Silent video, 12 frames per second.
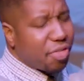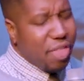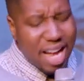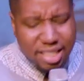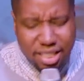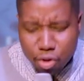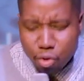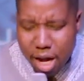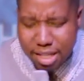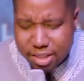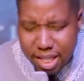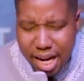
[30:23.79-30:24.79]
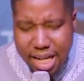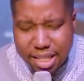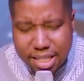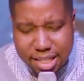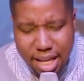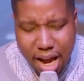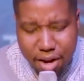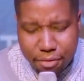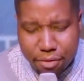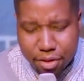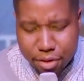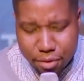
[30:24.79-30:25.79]
That's the rest that I desire
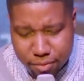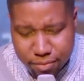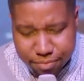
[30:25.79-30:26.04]
for you.